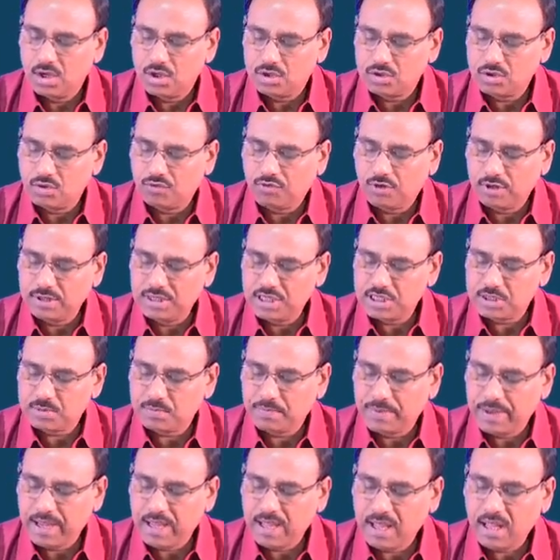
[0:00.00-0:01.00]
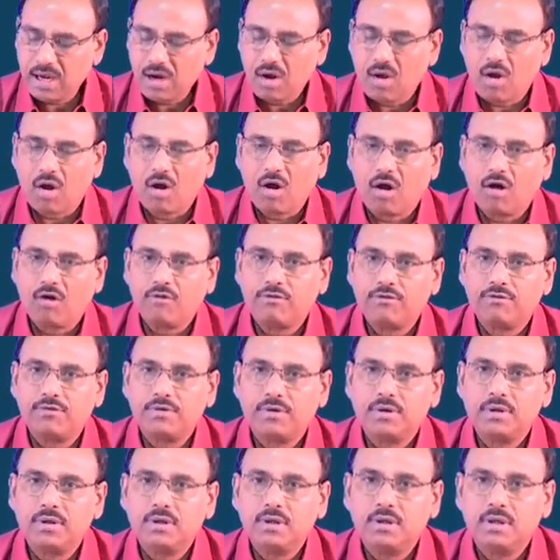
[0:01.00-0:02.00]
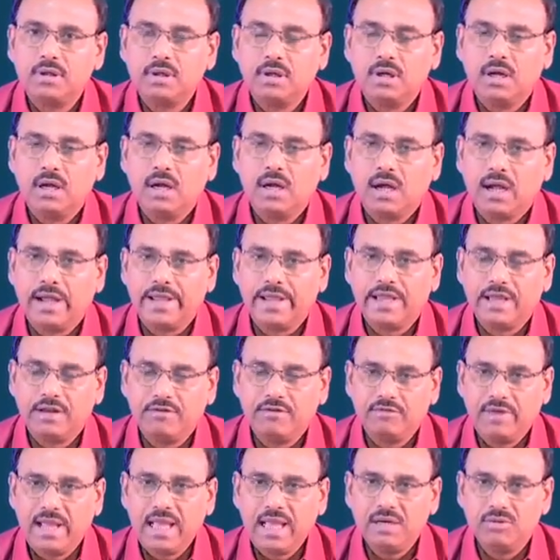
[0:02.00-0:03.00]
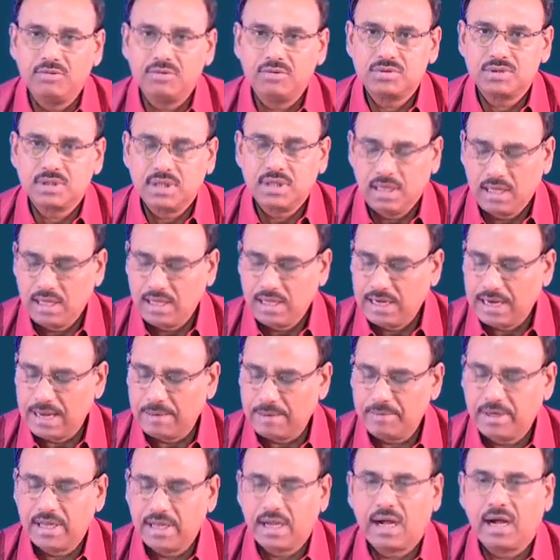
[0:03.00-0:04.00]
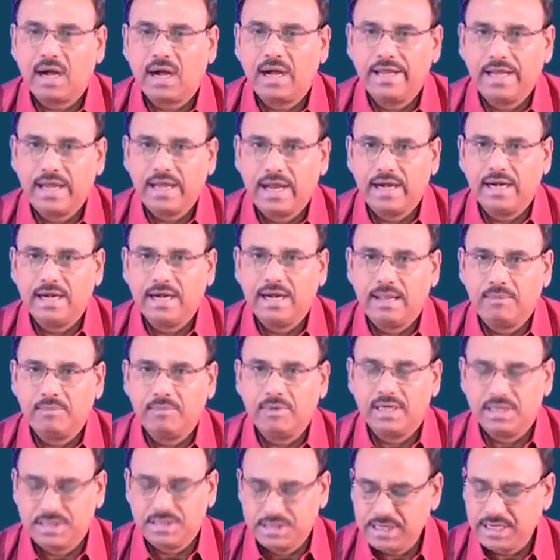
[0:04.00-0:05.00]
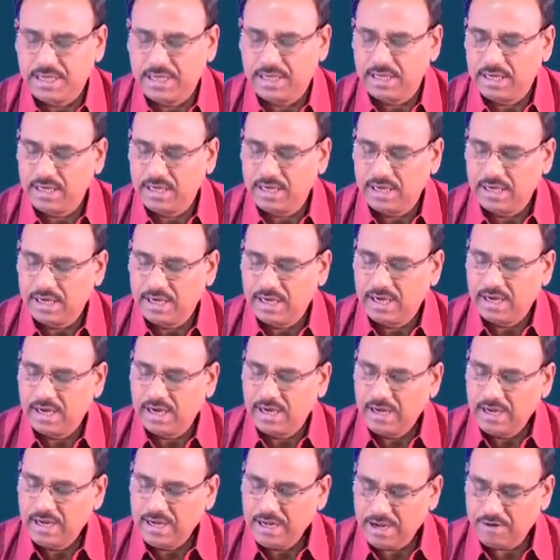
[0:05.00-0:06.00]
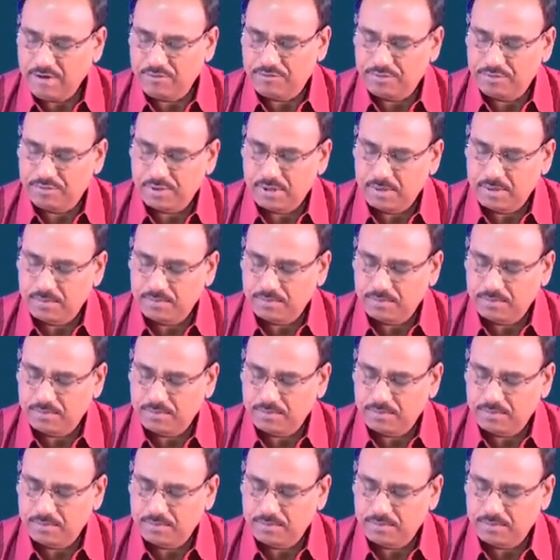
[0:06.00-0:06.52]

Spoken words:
So, for this pair of eigenvalues lambda I and lambda j, if